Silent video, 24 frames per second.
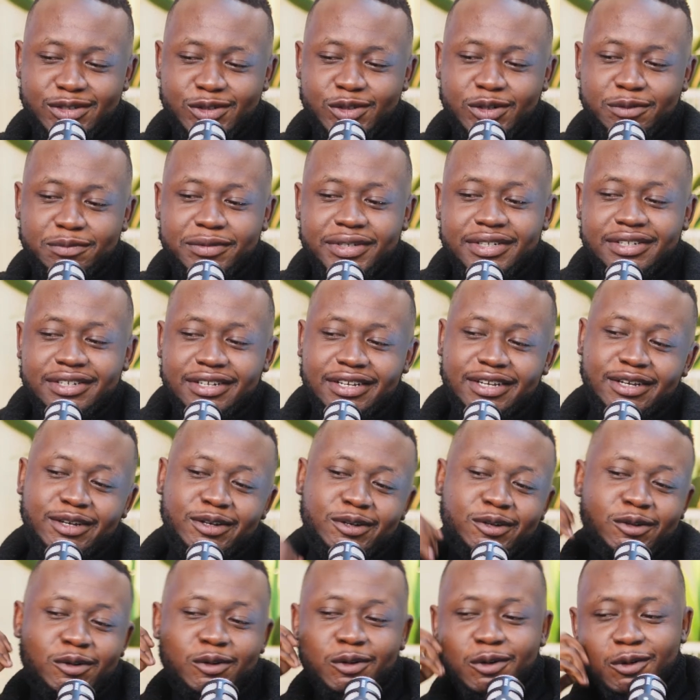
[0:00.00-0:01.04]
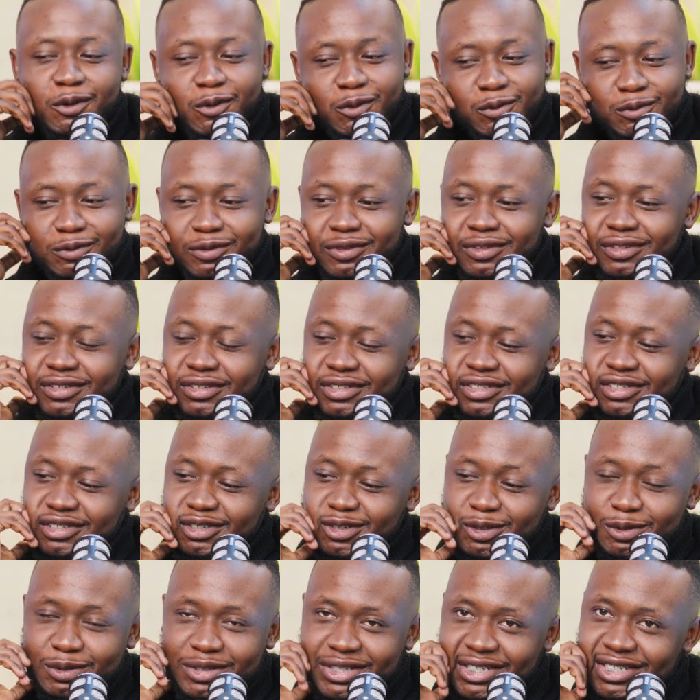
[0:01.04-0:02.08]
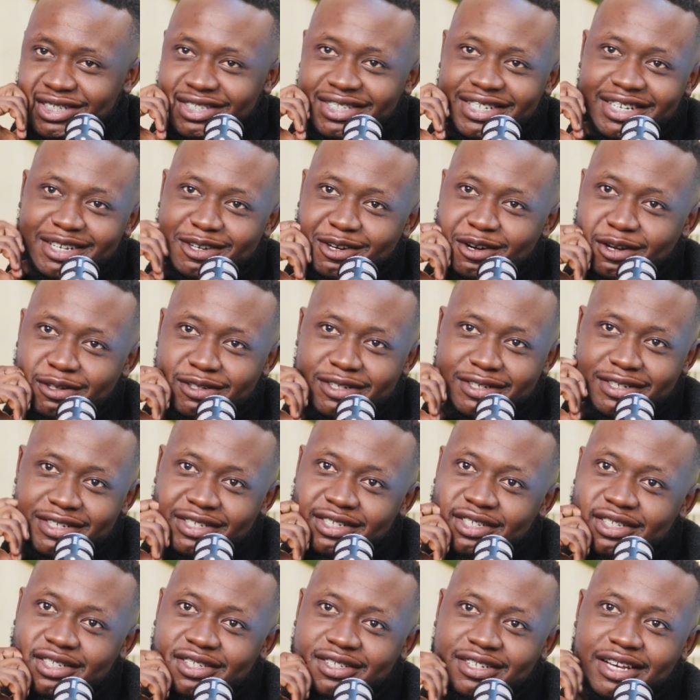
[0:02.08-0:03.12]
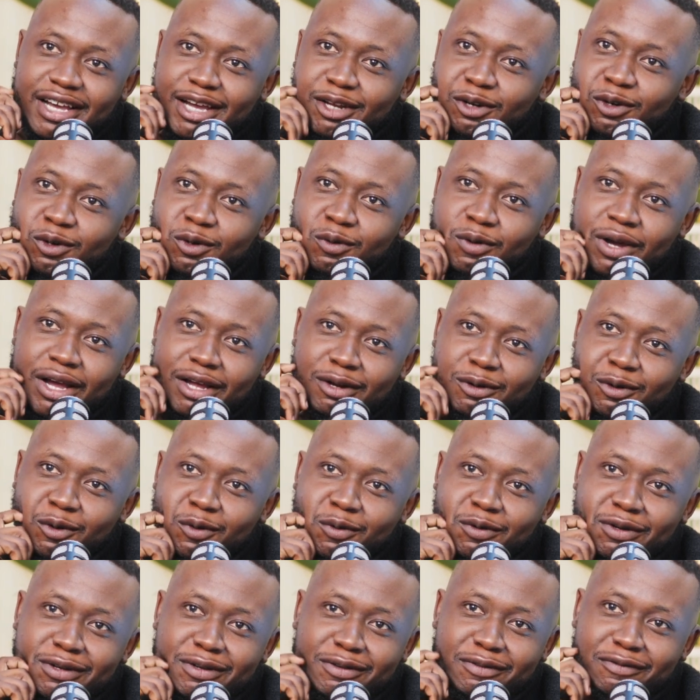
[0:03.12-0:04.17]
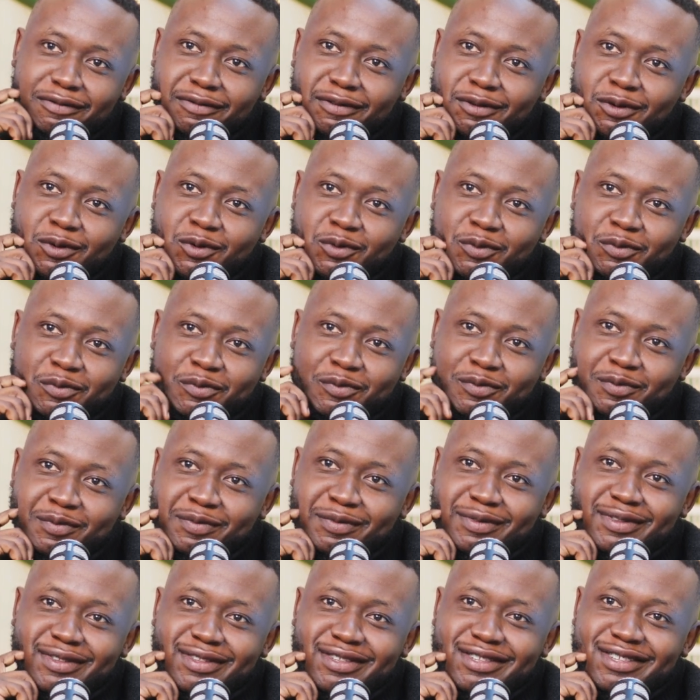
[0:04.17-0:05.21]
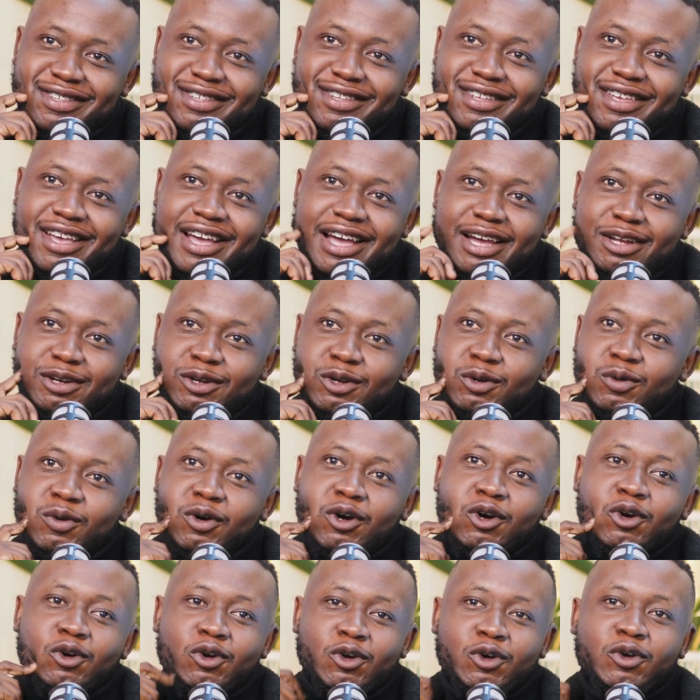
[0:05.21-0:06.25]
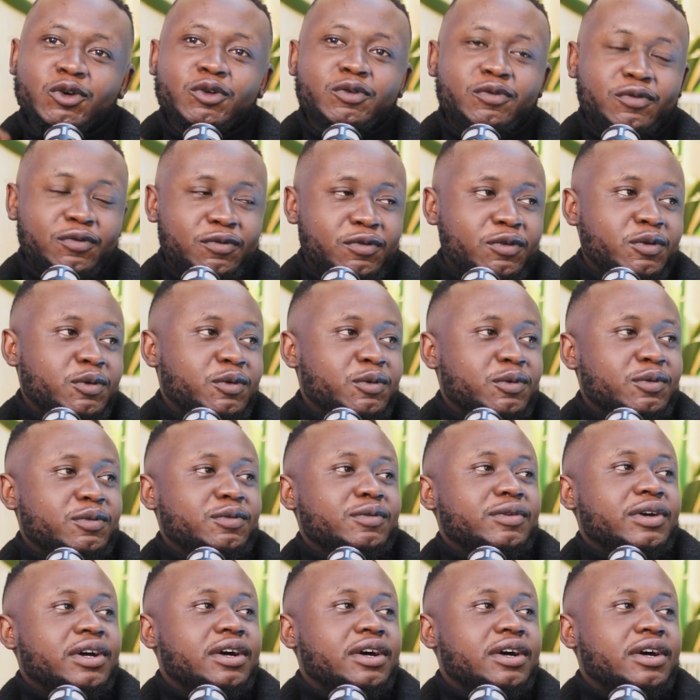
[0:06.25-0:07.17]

Stop it. Go see a psychologist. I know a good few. I know a good few.